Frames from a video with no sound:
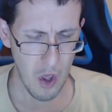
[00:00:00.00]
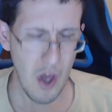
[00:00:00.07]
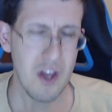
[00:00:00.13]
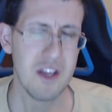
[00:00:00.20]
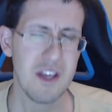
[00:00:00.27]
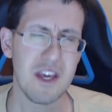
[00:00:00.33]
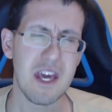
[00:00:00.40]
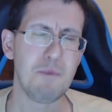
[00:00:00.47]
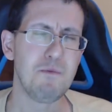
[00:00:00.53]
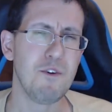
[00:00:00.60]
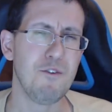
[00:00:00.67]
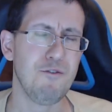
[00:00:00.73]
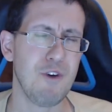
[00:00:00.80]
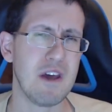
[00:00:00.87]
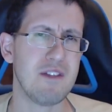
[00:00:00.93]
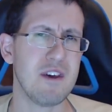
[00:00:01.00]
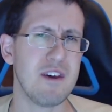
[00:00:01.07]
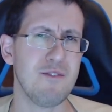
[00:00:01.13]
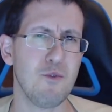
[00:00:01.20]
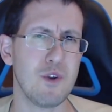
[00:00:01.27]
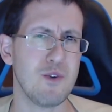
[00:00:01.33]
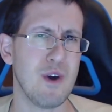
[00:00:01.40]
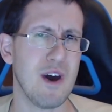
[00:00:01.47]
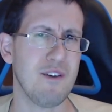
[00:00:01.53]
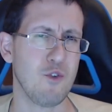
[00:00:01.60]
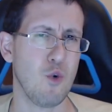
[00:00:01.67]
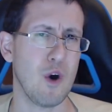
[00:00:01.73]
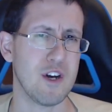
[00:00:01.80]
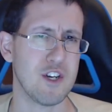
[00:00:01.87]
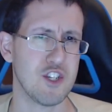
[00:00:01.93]
Keep the faith even when you have
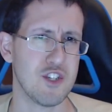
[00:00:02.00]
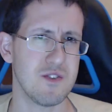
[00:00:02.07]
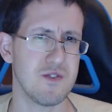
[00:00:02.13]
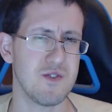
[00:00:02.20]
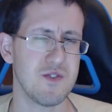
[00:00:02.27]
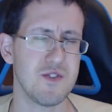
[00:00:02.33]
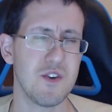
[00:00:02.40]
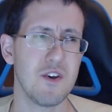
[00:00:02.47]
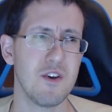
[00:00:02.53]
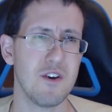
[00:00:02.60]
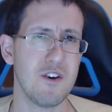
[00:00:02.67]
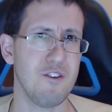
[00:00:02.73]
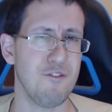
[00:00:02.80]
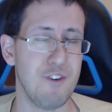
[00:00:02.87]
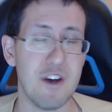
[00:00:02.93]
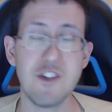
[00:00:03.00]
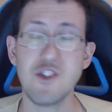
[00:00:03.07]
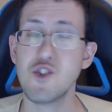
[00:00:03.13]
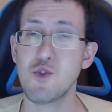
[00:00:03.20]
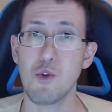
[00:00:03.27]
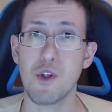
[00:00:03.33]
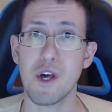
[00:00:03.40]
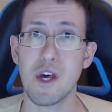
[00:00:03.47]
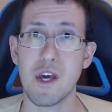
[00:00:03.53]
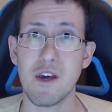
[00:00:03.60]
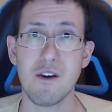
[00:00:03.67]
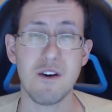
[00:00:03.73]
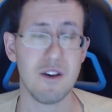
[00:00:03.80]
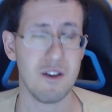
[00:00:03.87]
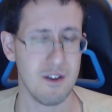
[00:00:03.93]
questions. Eventually,
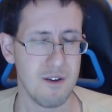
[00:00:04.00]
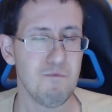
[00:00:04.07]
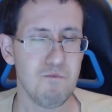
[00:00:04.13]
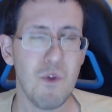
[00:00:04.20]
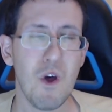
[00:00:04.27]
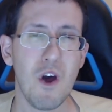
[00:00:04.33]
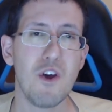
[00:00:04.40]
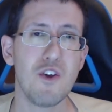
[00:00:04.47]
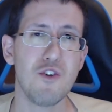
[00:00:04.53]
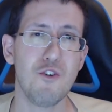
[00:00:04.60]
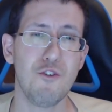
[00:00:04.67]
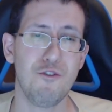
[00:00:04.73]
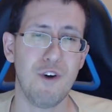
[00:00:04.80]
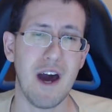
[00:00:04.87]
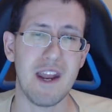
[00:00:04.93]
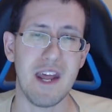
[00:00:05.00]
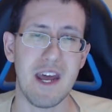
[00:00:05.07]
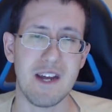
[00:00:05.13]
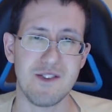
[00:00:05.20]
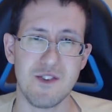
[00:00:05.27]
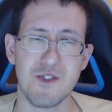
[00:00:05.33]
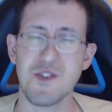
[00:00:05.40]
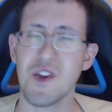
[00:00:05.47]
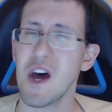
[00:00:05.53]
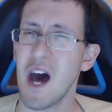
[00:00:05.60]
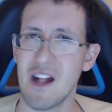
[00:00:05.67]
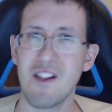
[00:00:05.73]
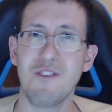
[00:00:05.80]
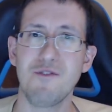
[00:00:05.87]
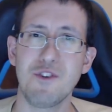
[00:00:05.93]
you'll find answers. I
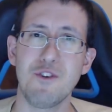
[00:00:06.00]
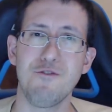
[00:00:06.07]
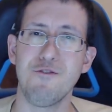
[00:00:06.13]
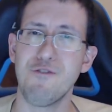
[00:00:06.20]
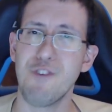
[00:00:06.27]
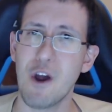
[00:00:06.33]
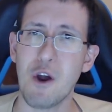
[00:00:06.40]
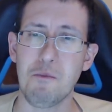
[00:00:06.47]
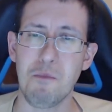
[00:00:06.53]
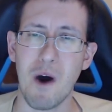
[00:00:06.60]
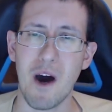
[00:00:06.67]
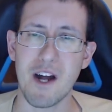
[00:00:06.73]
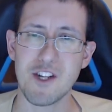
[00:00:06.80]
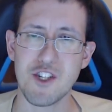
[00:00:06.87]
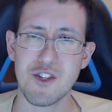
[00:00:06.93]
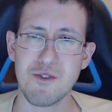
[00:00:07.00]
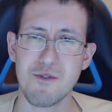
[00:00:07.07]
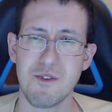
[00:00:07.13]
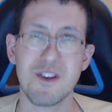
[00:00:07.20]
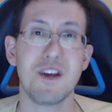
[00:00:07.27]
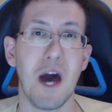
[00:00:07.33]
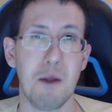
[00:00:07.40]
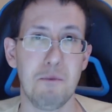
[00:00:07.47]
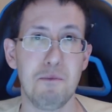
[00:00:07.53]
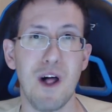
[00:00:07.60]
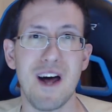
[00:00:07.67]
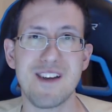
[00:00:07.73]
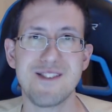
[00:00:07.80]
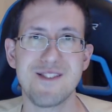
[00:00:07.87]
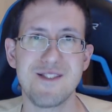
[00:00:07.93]
love you very much. God bless.